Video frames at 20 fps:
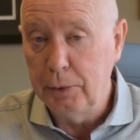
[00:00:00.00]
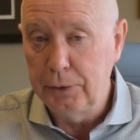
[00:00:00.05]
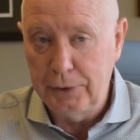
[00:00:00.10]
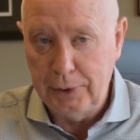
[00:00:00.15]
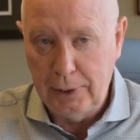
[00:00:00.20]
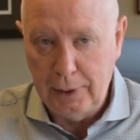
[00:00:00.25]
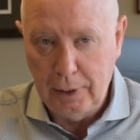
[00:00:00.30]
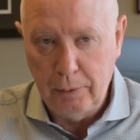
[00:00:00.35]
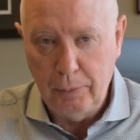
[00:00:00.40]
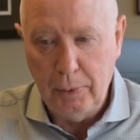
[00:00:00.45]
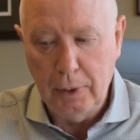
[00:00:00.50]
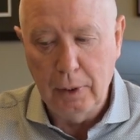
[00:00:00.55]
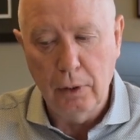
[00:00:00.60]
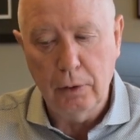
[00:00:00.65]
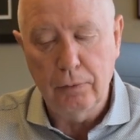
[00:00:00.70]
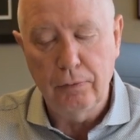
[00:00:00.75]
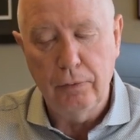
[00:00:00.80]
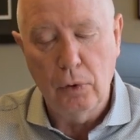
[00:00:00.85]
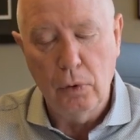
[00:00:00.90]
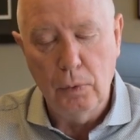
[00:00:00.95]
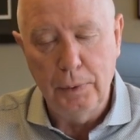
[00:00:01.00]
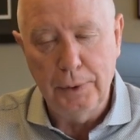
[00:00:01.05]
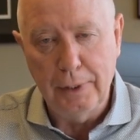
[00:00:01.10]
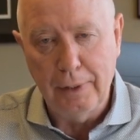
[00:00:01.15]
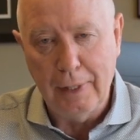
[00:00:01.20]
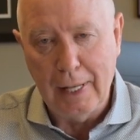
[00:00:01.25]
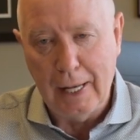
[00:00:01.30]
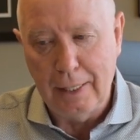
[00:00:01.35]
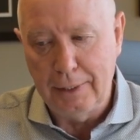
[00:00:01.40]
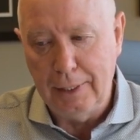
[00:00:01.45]
But certainly we look forward
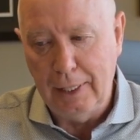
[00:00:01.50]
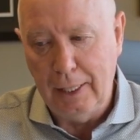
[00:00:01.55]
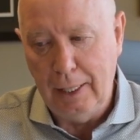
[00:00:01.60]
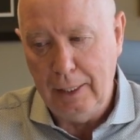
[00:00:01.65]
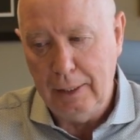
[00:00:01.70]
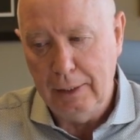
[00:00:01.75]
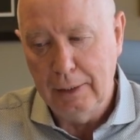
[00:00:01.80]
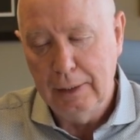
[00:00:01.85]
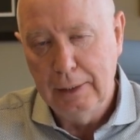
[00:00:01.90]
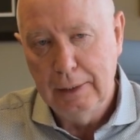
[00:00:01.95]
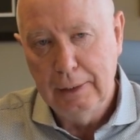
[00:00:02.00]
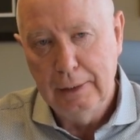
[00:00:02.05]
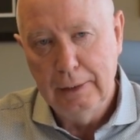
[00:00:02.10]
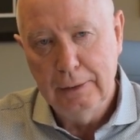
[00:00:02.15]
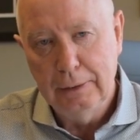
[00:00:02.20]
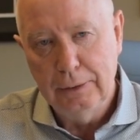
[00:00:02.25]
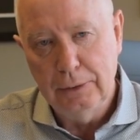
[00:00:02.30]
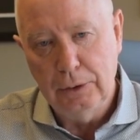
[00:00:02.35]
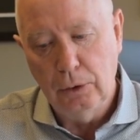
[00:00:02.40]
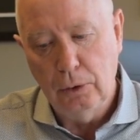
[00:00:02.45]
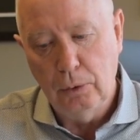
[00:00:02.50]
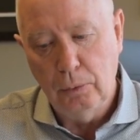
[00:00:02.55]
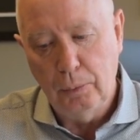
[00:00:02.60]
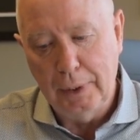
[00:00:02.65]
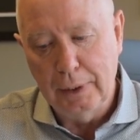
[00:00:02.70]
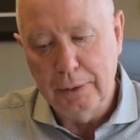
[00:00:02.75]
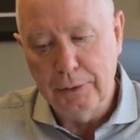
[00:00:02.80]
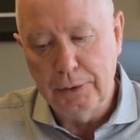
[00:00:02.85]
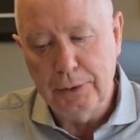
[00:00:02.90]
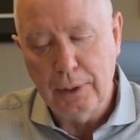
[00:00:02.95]
to that day so that
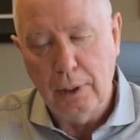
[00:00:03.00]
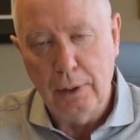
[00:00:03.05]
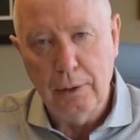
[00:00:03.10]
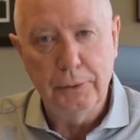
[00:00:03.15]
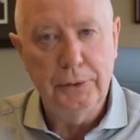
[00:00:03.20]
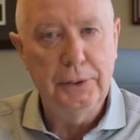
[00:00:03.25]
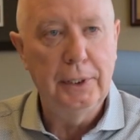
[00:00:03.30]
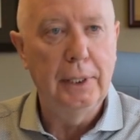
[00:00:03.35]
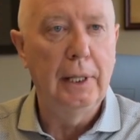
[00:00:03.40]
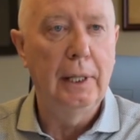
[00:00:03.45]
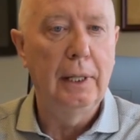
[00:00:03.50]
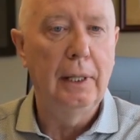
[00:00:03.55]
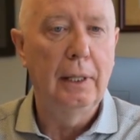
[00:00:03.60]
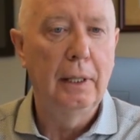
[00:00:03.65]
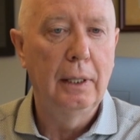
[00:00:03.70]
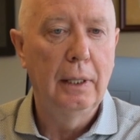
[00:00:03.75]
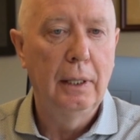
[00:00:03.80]
we can start our city